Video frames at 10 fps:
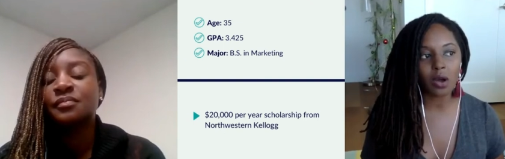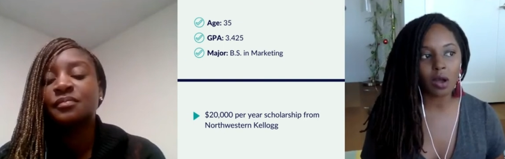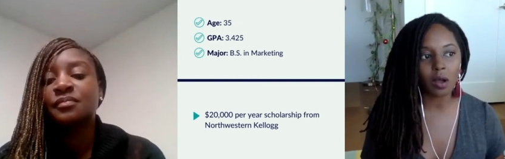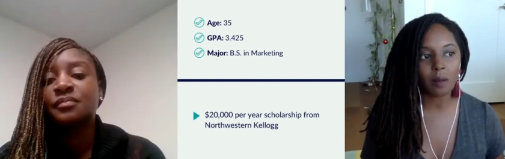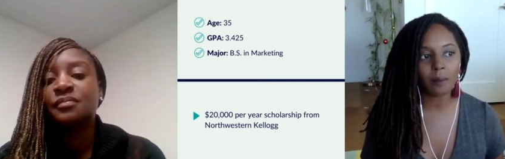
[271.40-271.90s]

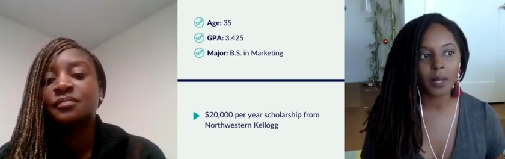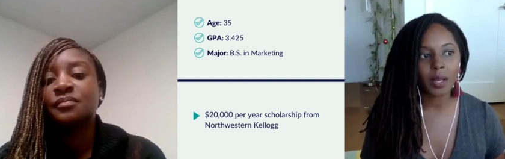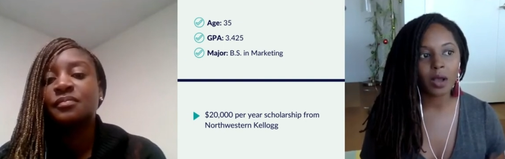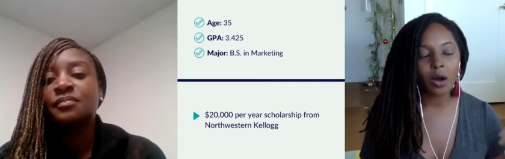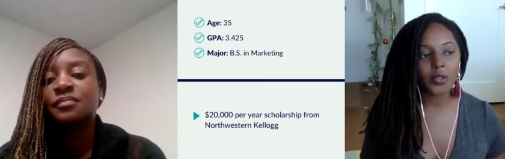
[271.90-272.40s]
Speaker 1: um,
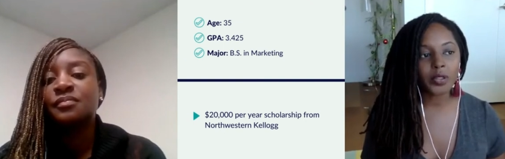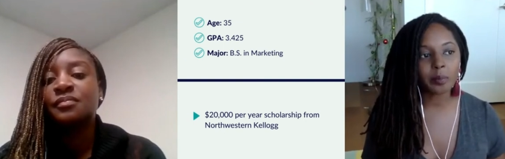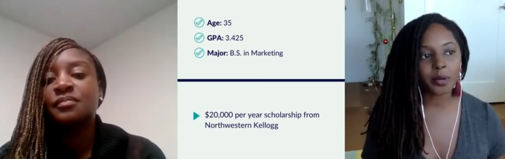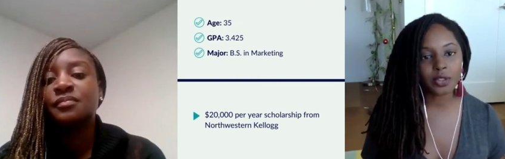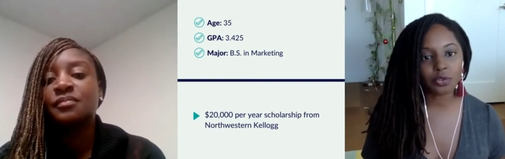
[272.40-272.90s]
on the
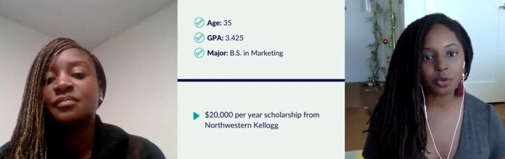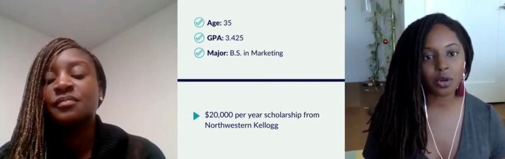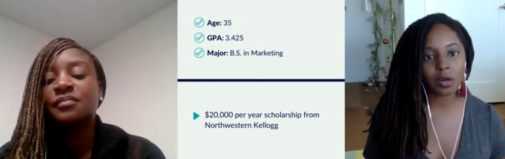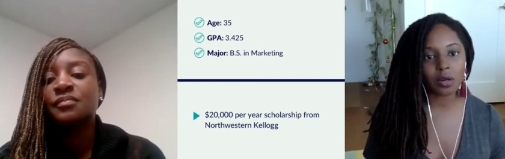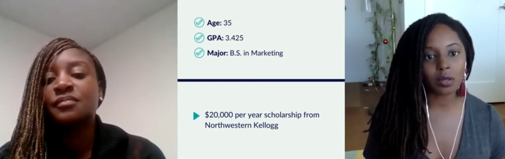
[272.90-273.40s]
breakthrough
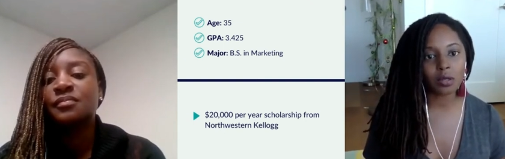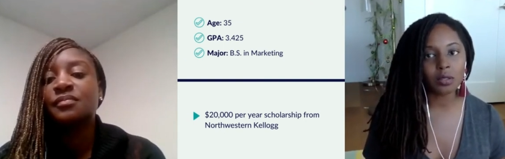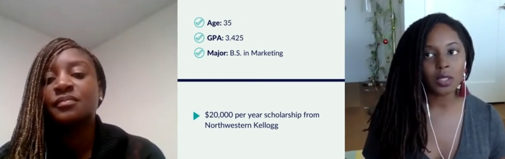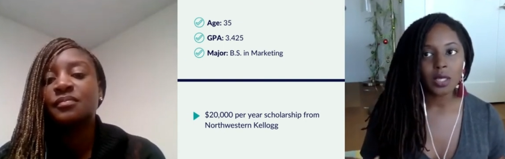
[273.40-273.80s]
call